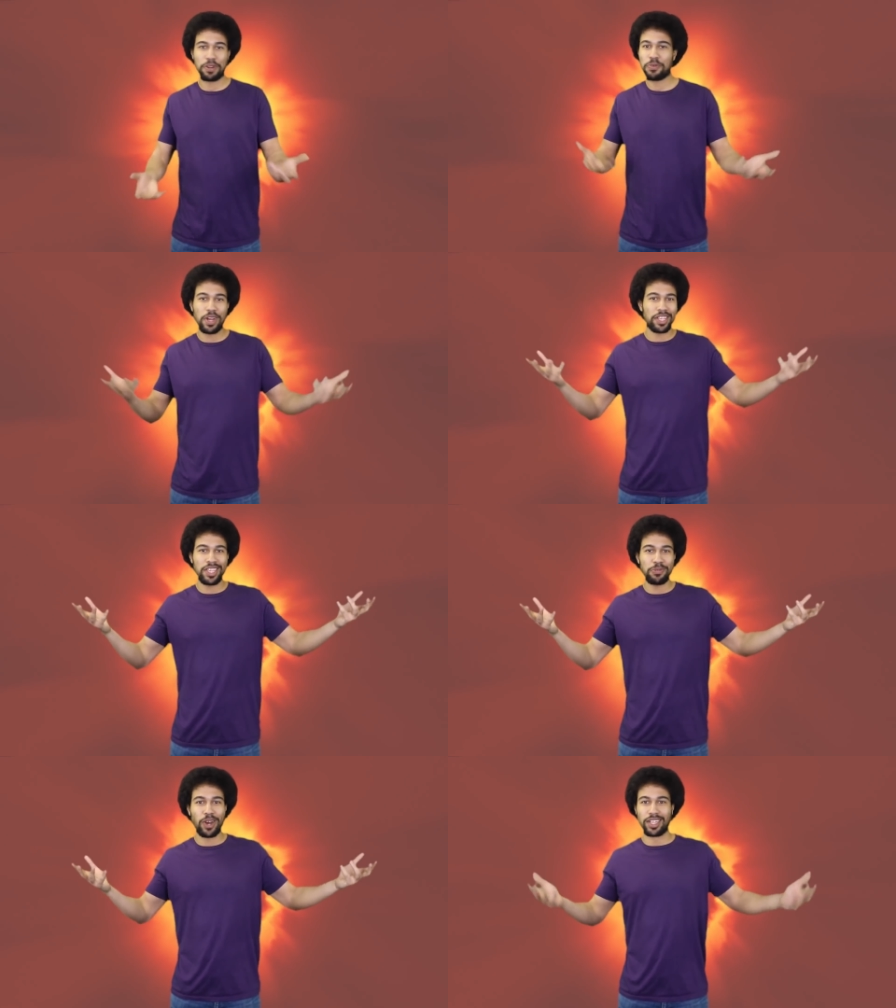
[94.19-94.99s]
wonder what
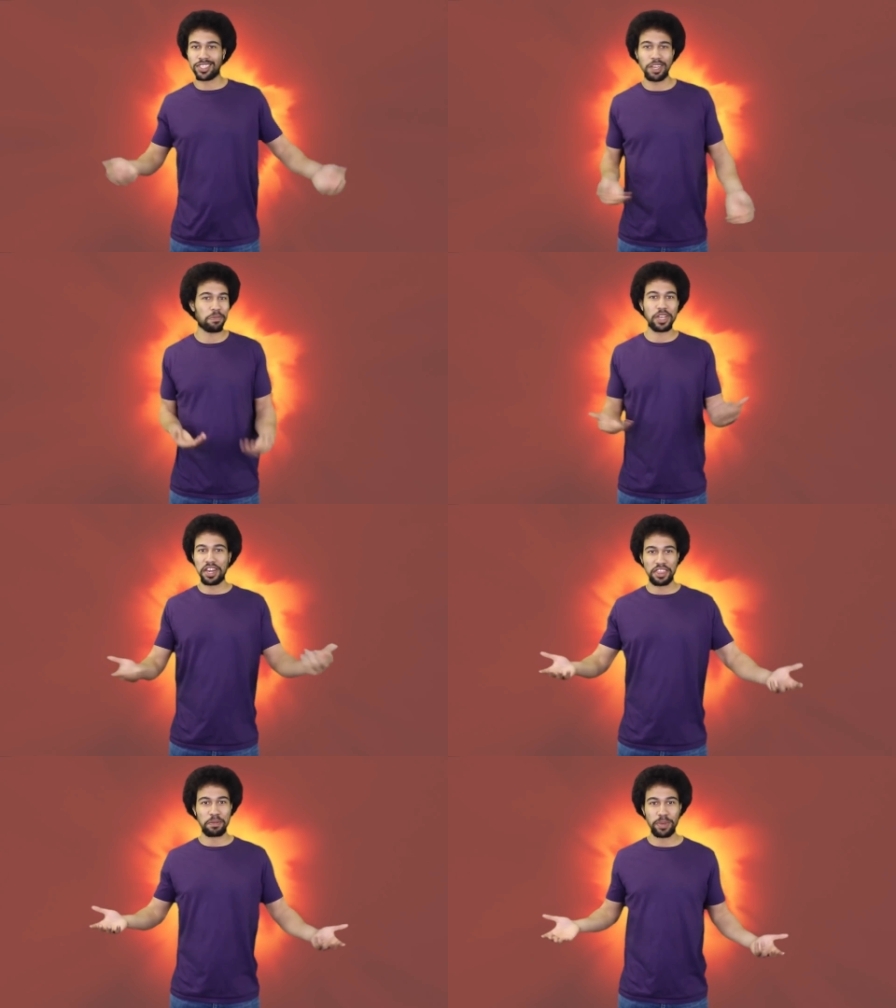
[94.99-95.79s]
he wants. Going not
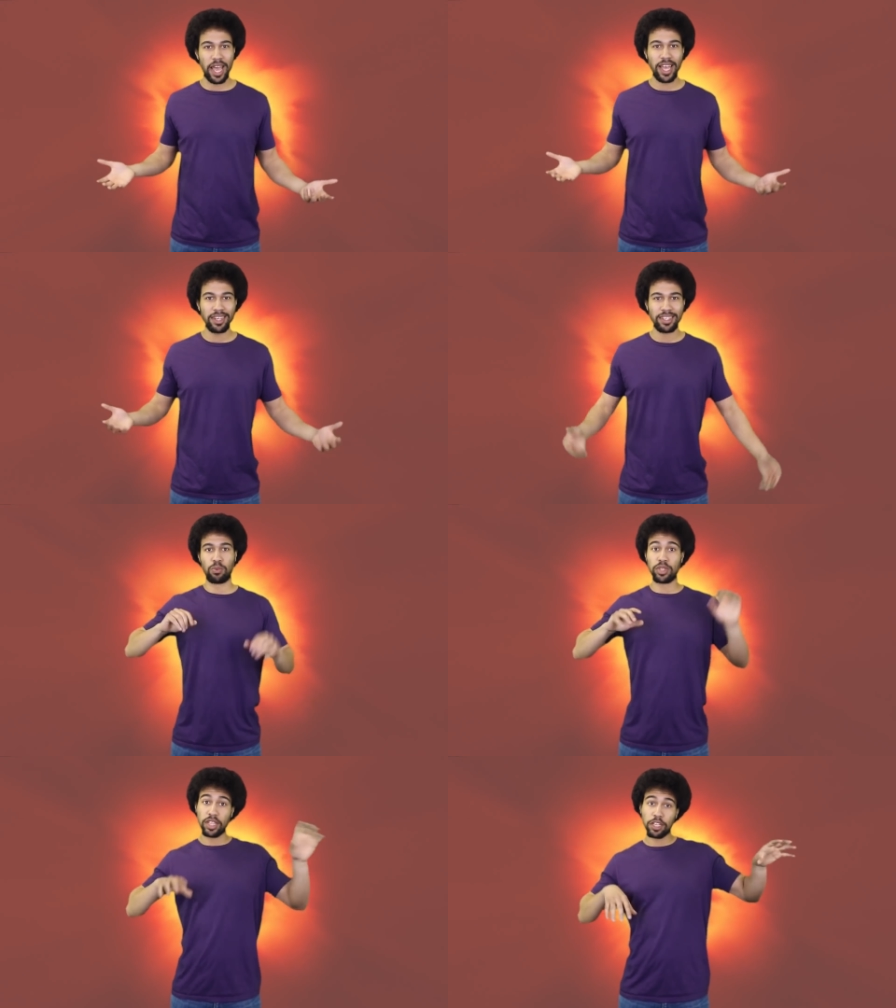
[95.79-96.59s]
be anything bad.
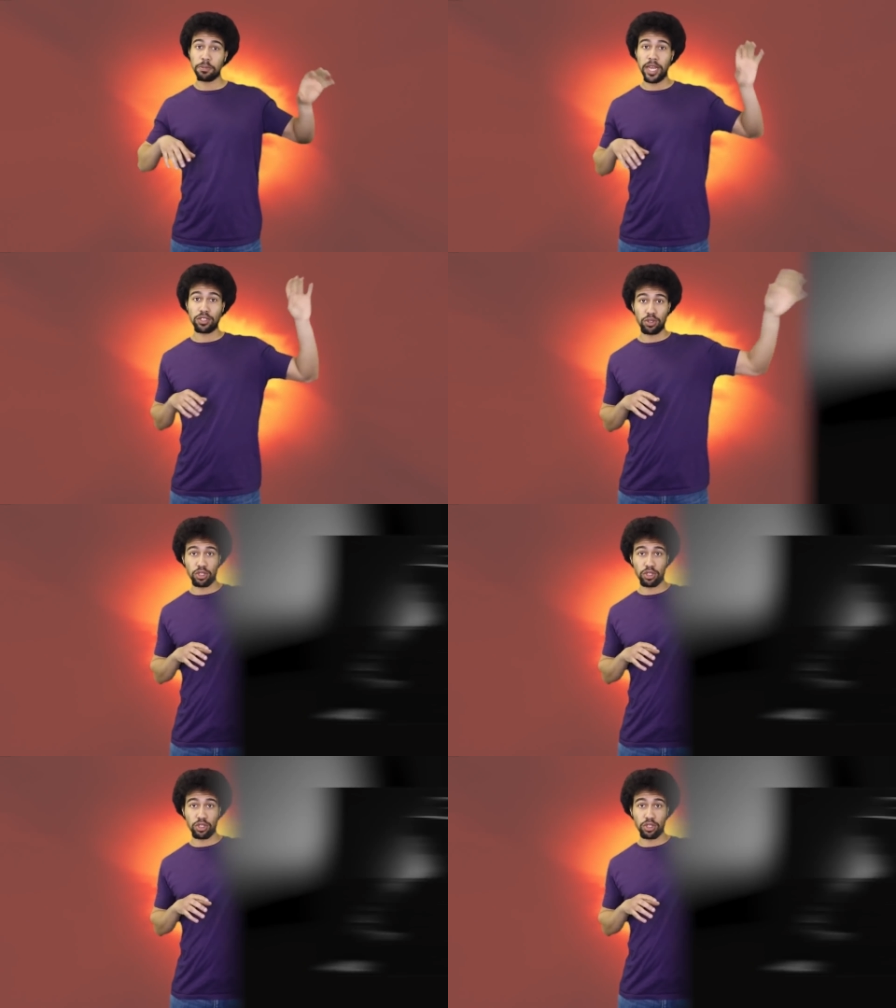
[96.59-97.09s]
Well, the little man